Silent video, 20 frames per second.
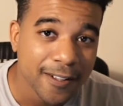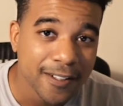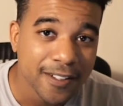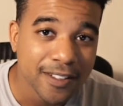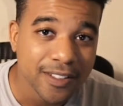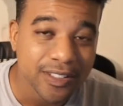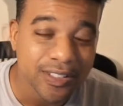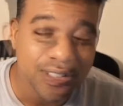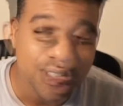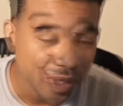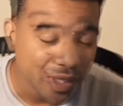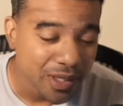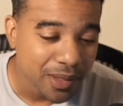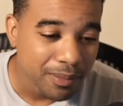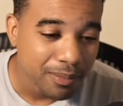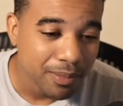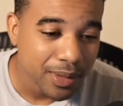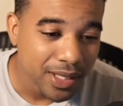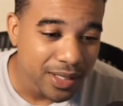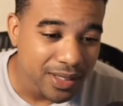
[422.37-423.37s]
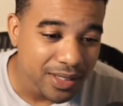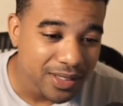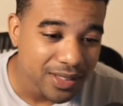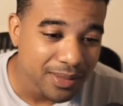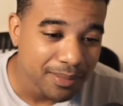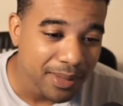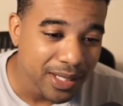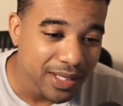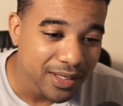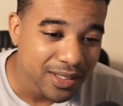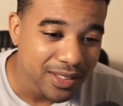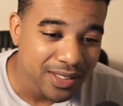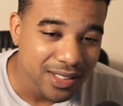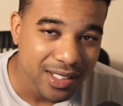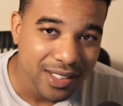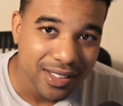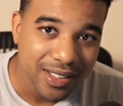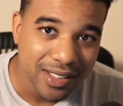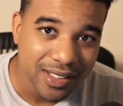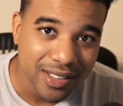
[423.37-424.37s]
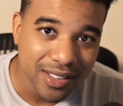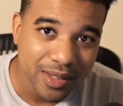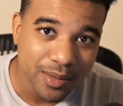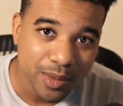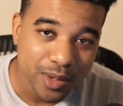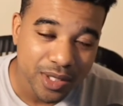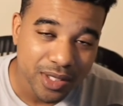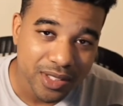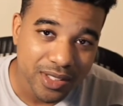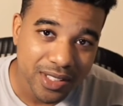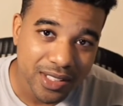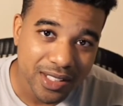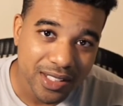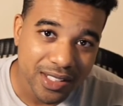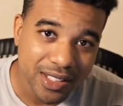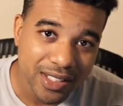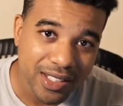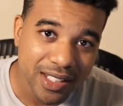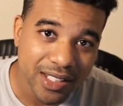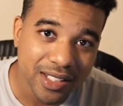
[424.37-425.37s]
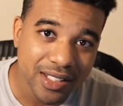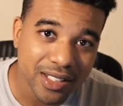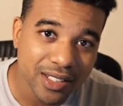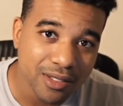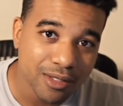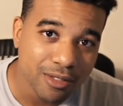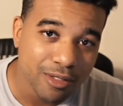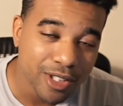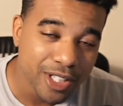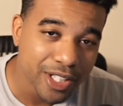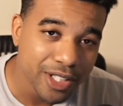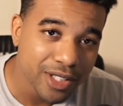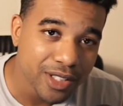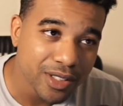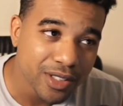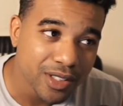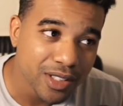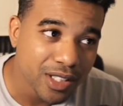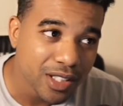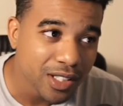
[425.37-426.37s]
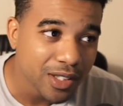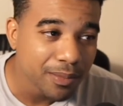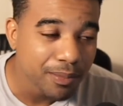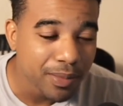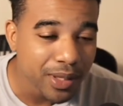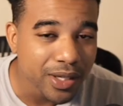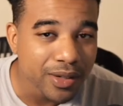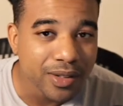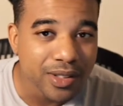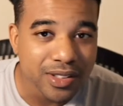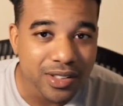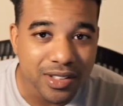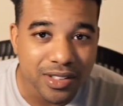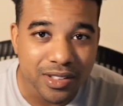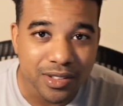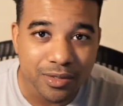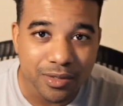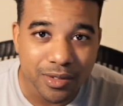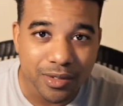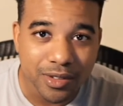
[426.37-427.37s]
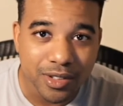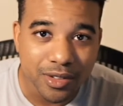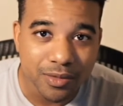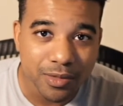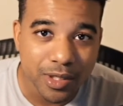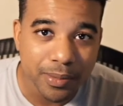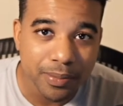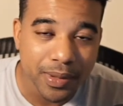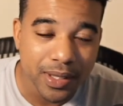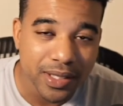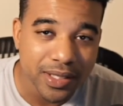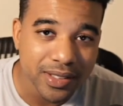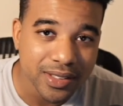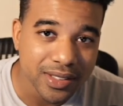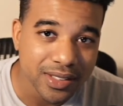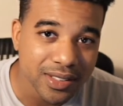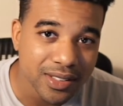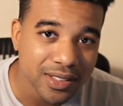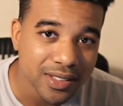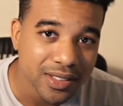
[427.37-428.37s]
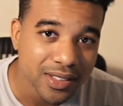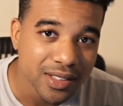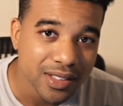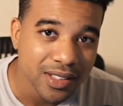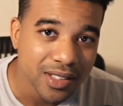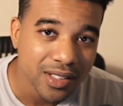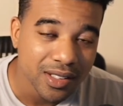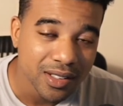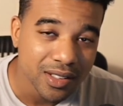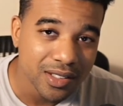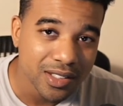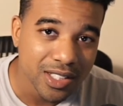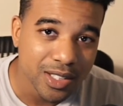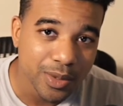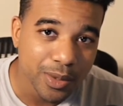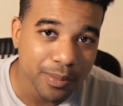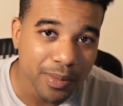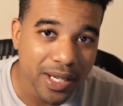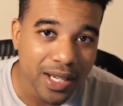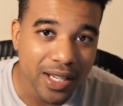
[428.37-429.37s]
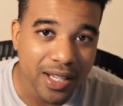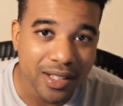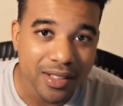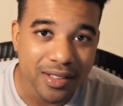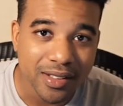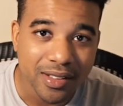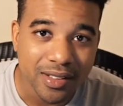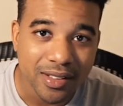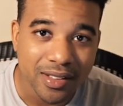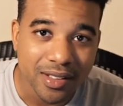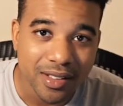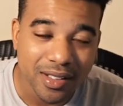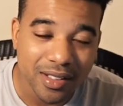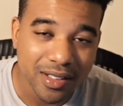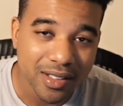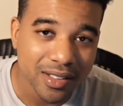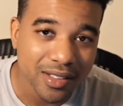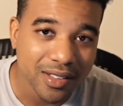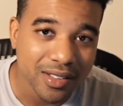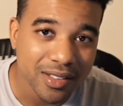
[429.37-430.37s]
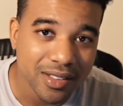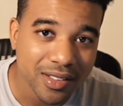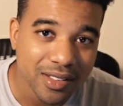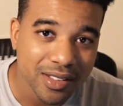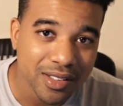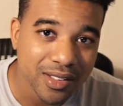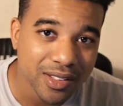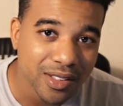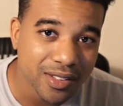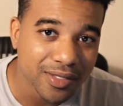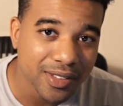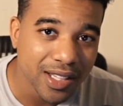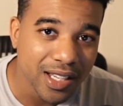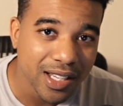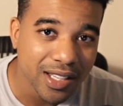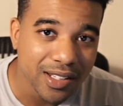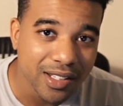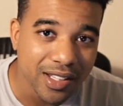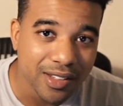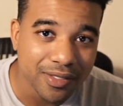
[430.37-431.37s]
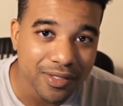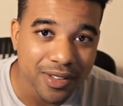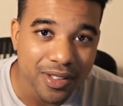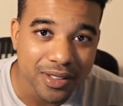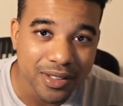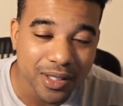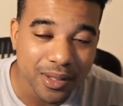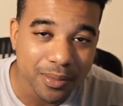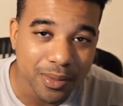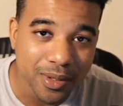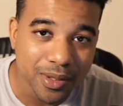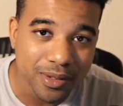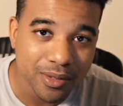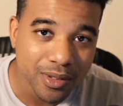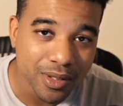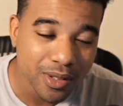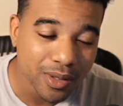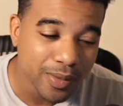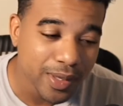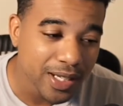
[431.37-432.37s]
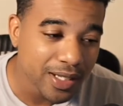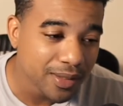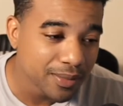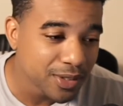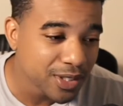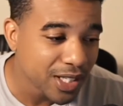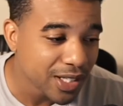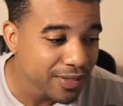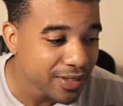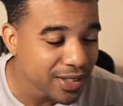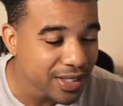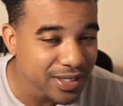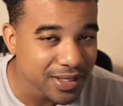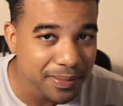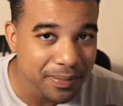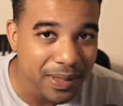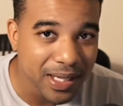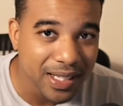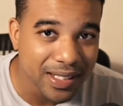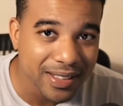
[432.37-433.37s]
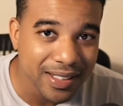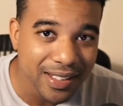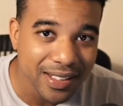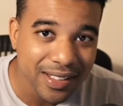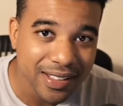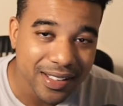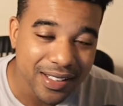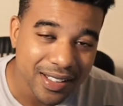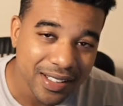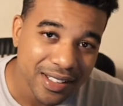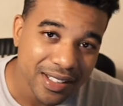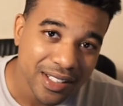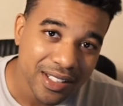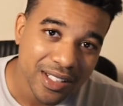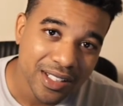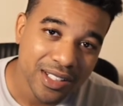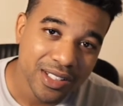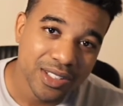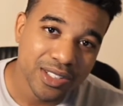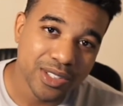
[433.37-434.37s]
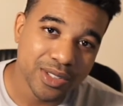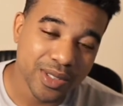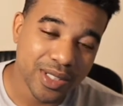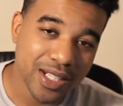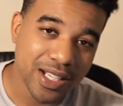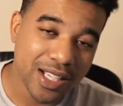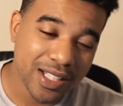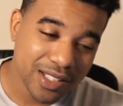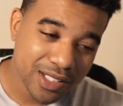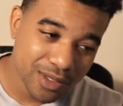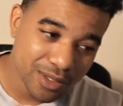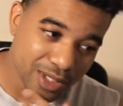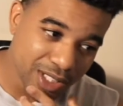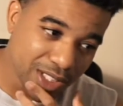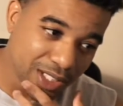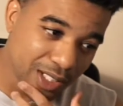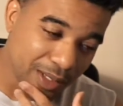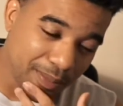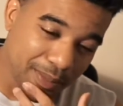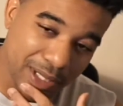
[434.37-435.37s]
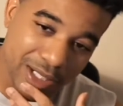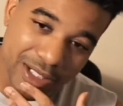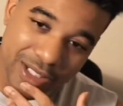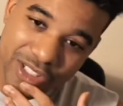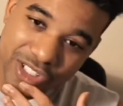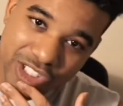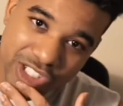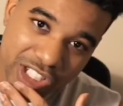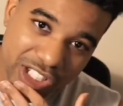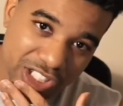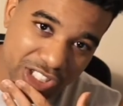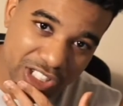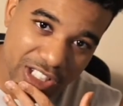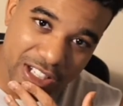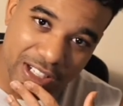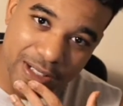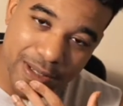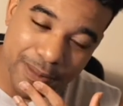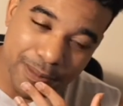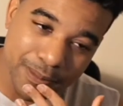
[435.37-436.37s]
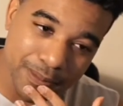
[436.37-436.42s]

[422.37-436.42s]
So one of the biggest maintenance I did was getting the rear hub bearings replaced because they were bad. And, you know, if they had to get fucked up on the road while I'm driving, that's a bad day. So I got the rear hub bearings changed out.